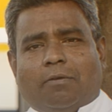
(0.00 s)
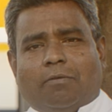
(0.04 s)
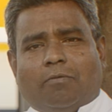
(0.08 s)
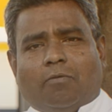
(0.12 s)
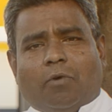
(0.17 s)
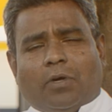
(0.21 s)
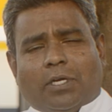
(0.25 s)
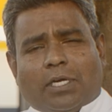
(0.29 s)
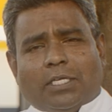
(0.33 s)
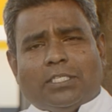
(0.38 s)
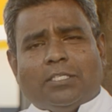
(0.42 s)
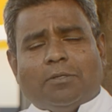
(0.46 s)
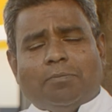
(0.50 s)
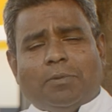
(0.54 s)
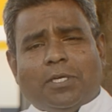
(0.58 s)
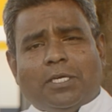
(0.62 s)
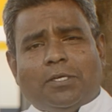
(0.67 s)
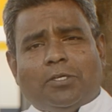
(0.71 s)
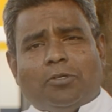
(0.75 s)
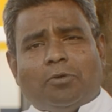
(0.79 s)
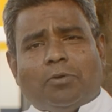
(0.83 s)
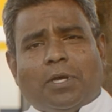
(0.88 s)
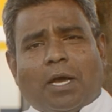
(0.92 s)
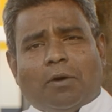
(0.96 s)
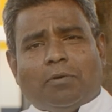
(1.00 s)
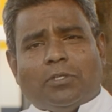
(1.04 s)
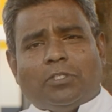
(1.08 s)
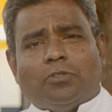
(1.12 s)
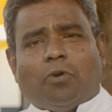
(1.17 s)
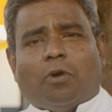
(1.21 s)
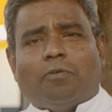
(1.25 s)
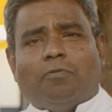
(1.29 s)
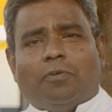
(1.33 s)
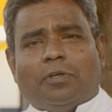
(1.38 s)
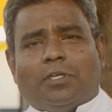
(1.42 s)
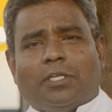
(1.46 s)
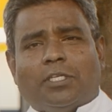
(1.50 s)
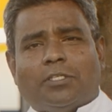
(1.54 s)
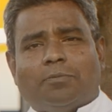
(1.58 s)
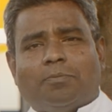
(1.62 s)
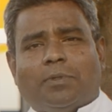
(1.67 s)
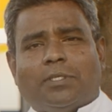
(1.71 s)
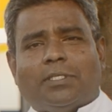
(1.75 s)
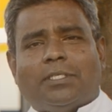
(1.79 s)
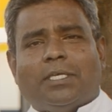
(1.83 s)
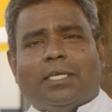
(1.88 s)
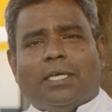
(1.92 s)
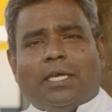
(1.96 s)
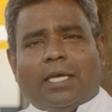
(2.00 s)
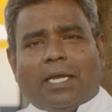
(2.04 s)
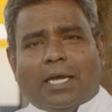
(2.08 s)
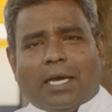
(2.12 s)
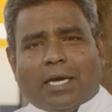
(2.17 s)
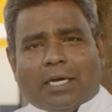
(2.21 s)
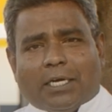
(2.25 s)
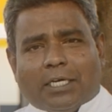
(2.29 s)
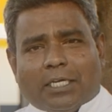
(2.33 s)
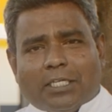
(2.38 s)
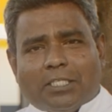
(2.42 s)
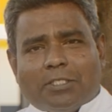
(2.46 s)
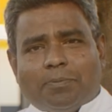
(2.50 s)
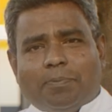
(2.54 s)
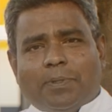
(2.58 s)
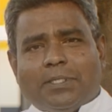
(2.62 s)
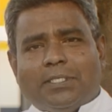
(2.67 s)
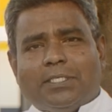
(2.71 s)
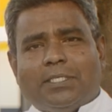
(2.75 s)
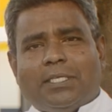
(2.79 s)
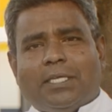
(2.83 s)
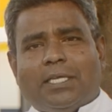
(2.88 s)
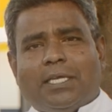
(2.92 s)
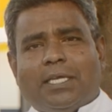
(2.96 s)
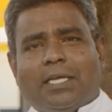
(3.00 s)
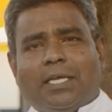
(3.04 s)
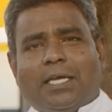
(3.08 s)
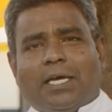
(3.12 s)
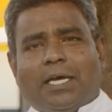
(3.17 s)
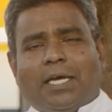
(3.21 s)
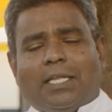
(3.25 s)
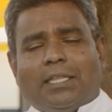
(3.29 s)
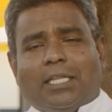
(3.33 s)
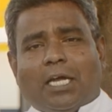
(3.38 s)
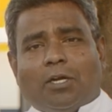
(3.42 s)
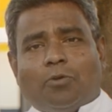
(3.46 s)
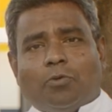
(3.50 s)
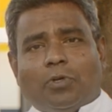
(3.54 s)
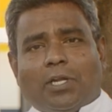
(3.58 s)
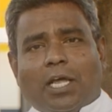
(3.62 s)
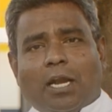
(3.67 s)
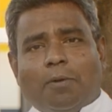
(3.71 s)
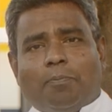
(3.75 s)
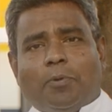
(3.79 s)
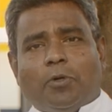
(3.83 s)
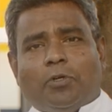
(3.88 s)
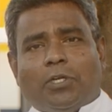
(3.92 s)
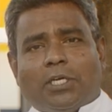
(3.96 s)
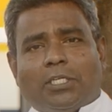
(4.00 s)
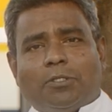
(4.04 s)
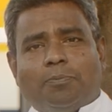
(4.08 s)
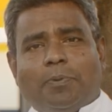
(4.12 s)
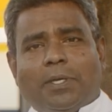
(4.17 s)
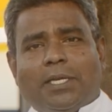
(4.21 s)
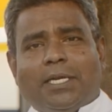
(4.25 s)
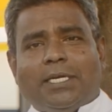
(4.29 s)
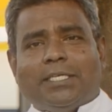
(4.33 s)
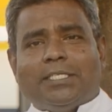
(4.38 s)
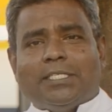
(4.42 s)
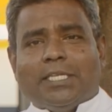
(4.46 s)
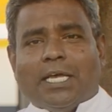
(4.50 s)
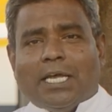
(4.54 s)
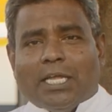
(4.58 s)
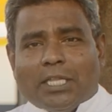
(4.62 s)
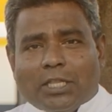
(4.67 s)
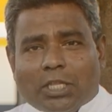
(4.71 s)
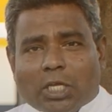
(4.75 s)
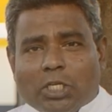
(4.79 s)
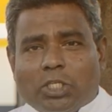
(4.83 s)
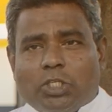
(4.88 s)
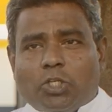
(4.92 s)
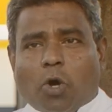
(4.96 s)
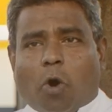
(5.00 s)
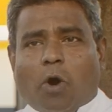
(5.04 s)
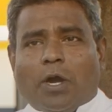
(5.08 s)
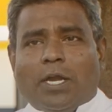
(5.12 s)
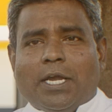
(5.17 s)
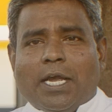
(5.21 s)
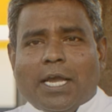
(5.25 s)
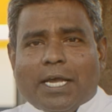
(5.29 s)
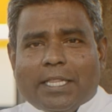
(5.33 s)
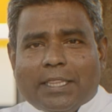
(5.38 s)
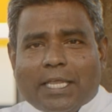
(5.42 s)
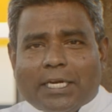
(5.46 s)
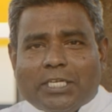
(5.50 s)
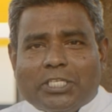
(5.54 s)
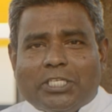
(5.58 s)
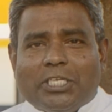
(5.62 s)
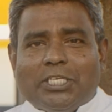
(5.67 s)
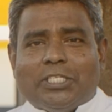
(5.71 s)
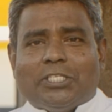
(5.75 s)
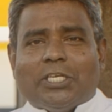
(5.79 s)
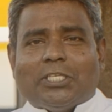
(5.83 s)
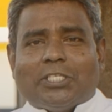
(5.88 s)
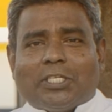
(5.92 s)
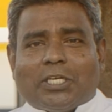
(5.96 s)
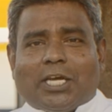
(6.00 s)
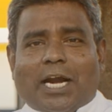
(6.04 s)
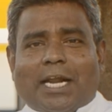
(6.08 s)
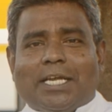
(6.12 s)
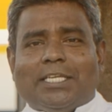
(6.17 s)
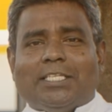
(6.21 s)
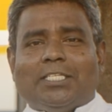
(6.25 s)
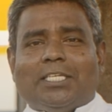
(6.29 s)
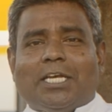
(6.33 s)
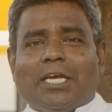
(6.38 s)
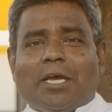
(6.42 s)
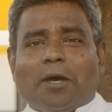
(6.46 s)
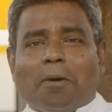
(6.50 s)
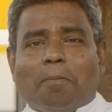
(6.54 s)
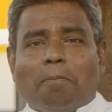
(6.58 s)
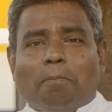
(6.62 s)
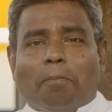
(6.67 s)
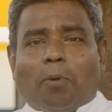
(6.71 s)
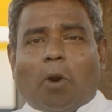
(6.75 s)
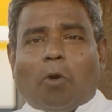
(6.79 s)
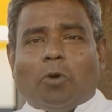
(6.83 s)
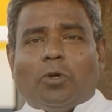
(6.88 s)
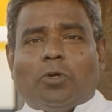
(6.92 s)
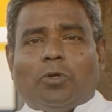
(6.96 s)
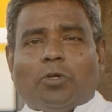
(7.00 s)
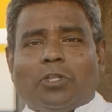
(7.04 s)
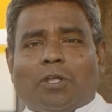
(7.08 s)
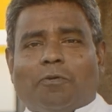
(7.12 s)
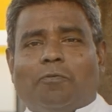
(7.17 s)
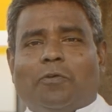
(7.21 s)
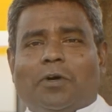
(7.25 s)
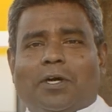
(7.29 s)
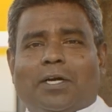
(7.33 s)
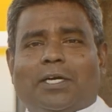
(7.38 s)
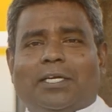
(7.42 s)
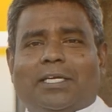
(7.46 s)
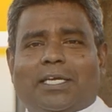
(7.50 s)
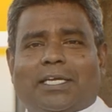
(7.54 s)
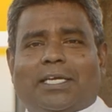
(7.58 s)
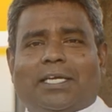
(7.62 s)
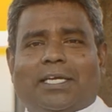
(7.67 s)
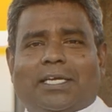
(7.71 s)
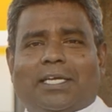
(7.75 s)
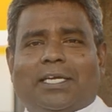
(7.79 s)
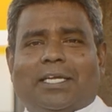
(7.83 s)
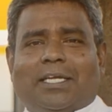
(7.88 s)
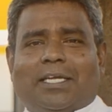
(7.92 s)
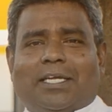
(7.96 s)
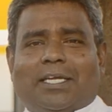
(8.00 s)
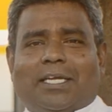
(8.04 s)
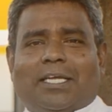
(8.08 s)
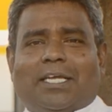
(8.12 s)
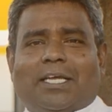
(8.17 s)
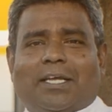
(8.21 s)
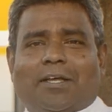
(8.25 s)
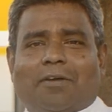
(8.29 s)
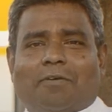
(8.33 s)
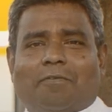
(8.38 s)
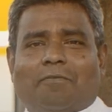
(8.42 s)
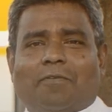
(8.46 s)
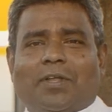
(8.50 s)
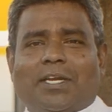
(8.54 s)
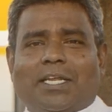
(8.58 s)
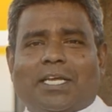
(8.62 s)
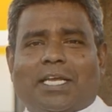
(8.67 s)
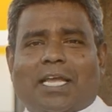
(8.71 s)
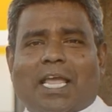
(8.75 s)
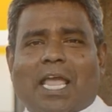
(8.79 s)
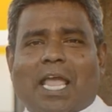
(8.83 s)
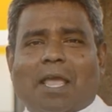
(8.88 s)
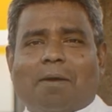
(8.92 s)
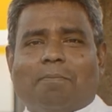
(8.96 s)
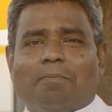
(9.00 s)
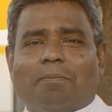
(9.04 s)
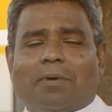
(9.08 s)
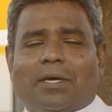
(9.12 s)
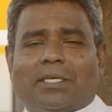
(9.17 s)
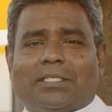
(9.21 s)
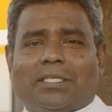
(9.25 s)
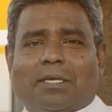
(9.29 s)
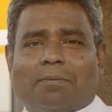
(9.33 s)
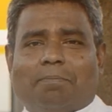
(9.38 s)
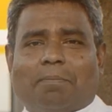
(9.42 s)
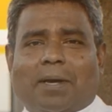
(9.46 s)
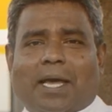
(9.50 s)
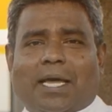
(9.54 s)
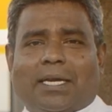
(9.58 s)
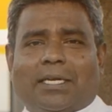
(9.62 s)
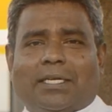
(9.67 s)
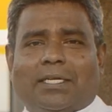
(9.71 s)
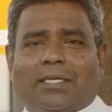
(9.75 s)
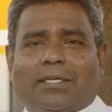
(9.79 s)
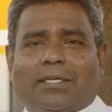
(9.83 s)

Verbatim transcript: What does it mean to have a joyful Christmas? A Christmas that would help you to experience the joy that Jesus Christ brought to the world when He came as a man.